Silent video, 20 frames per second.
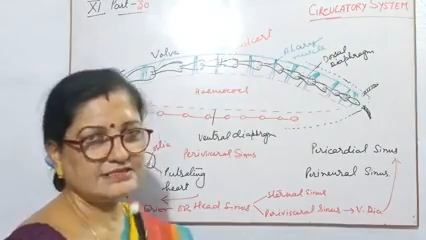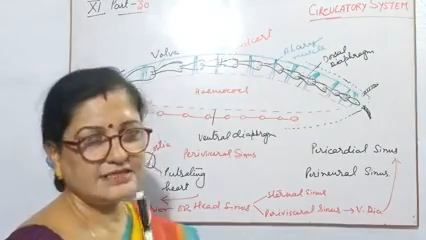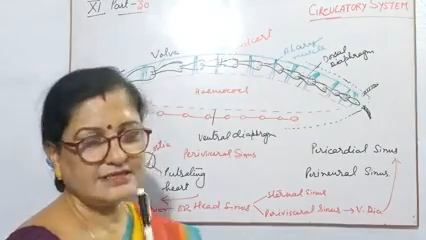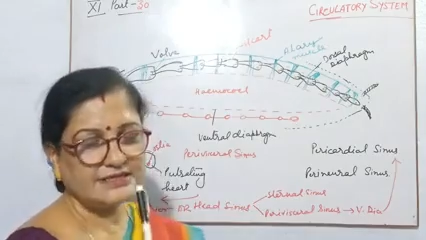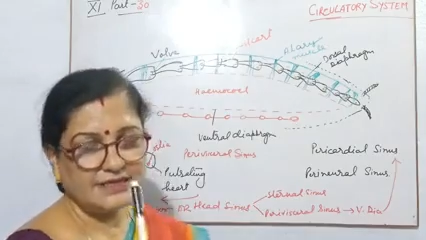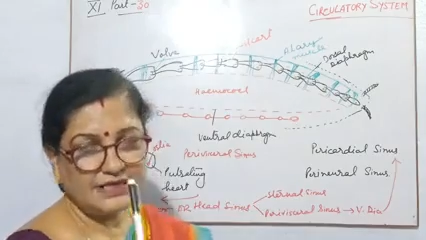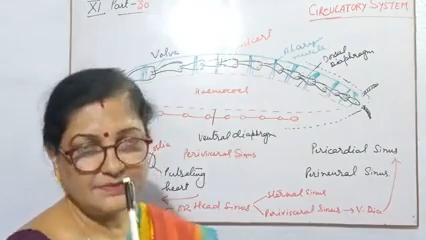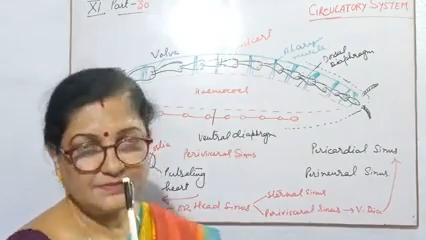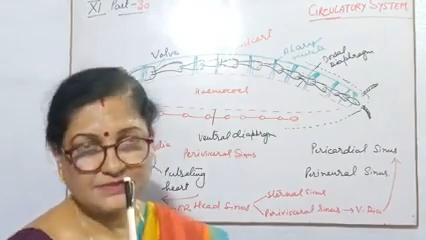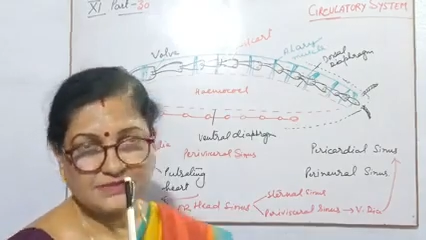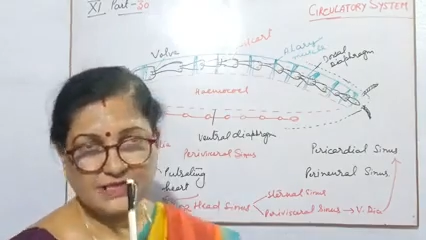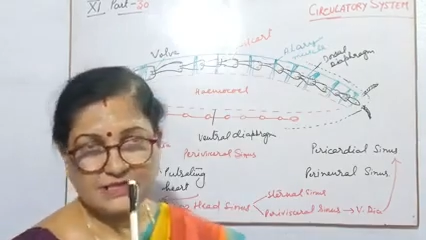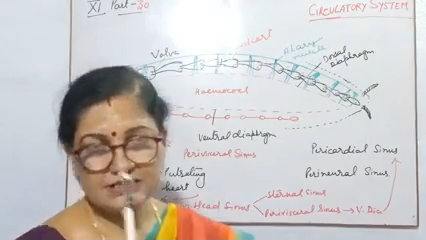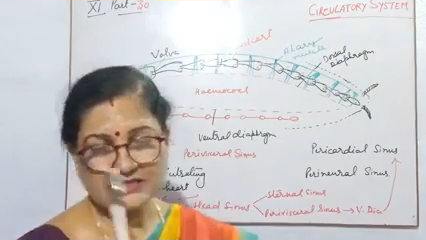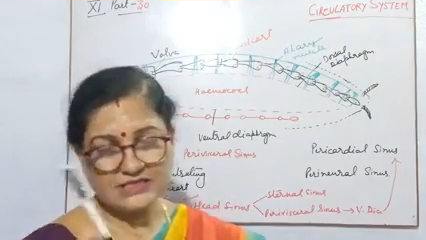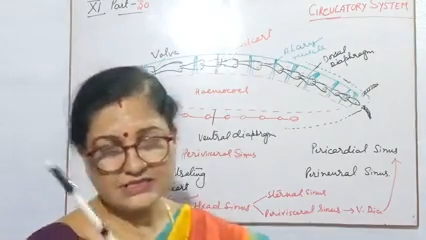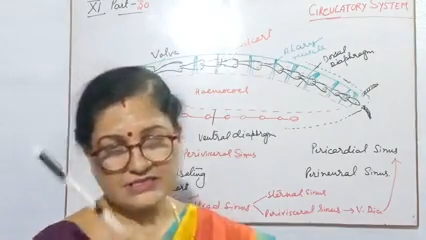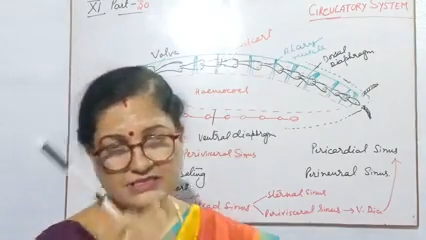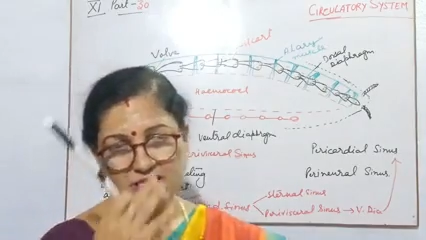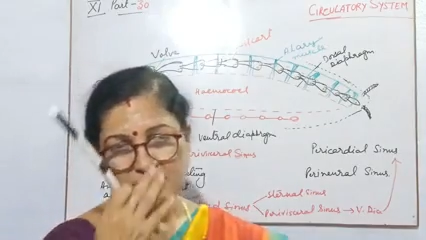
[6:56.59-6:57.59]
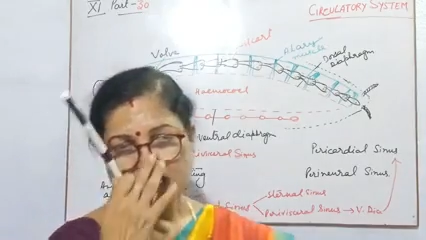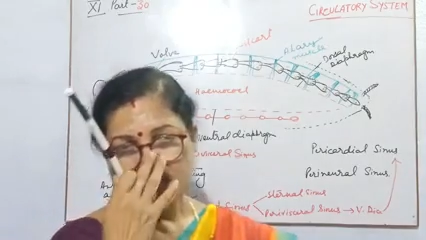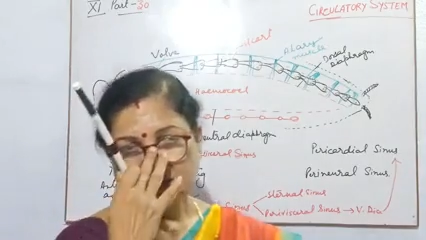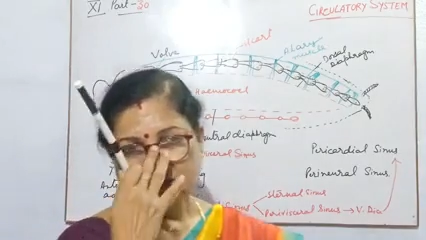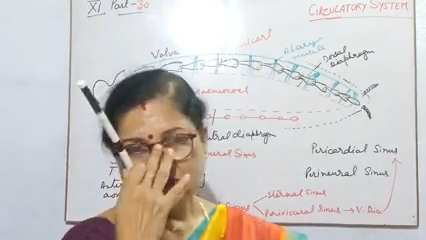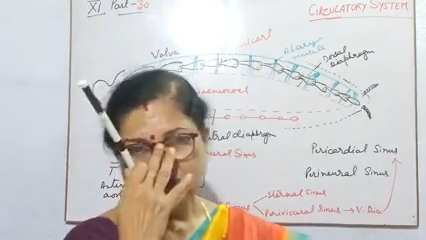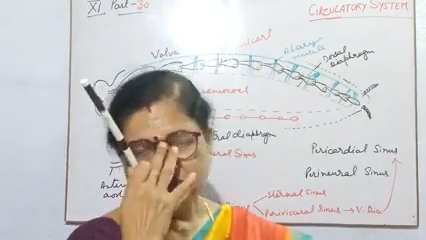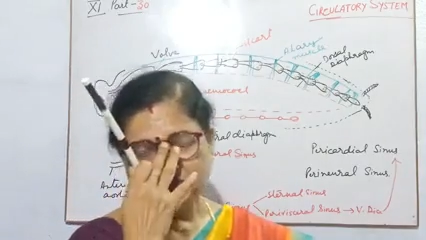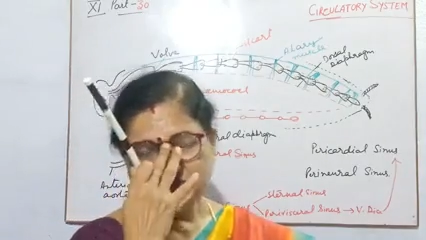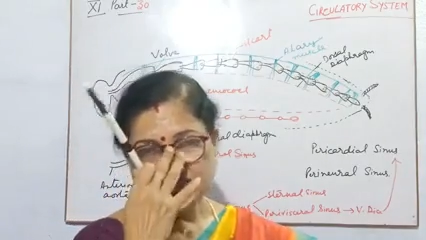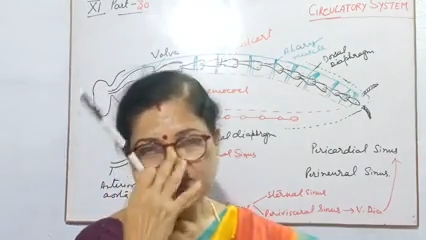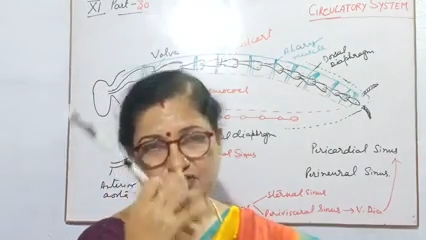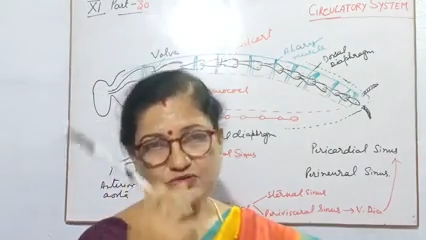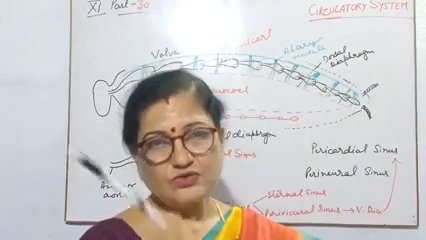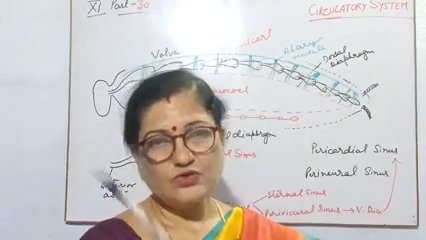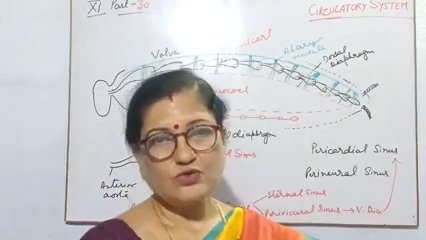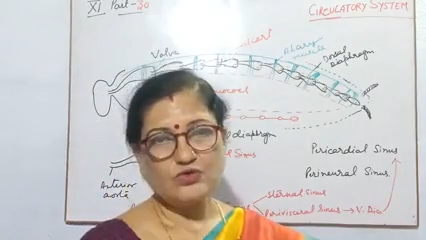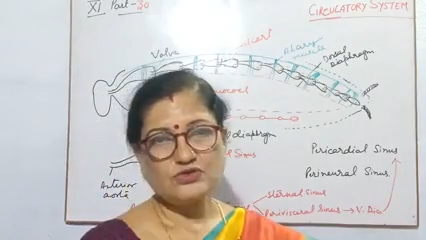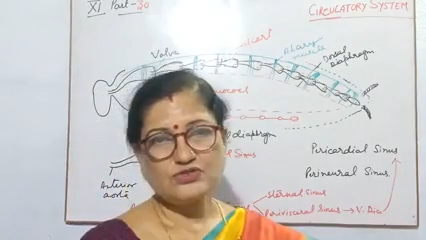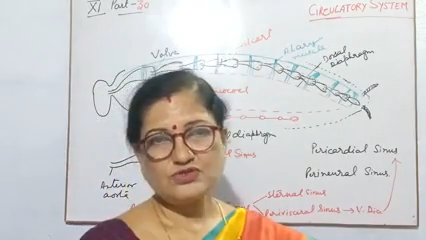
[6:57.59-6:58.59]
the name suggests, which
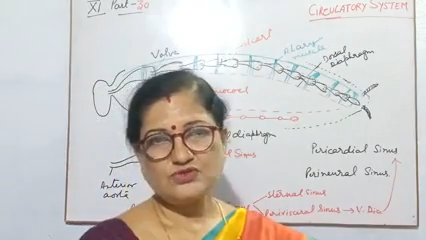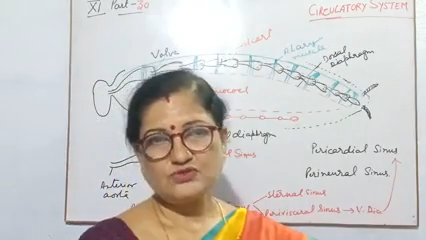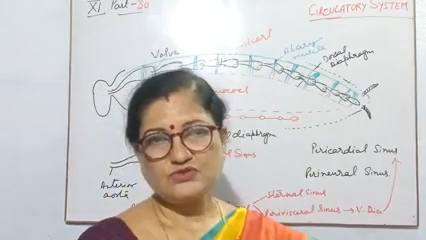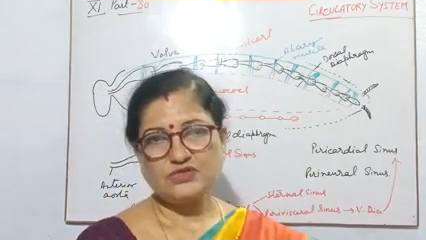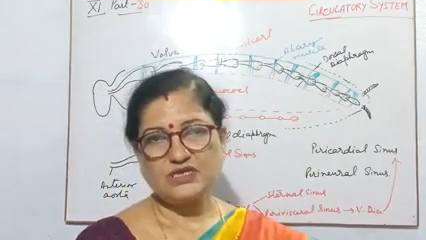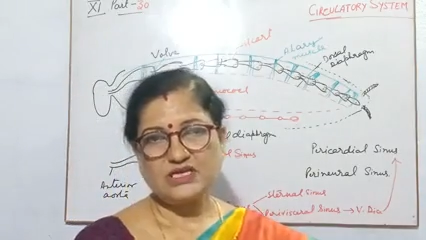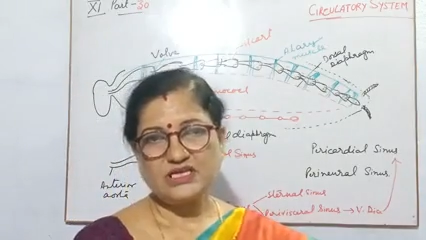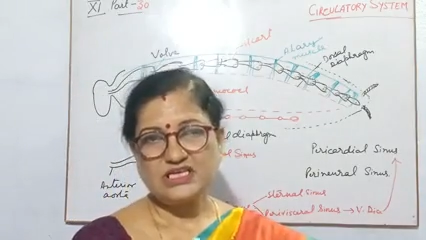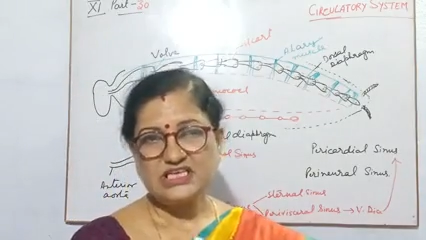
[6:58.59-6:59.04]
goes to the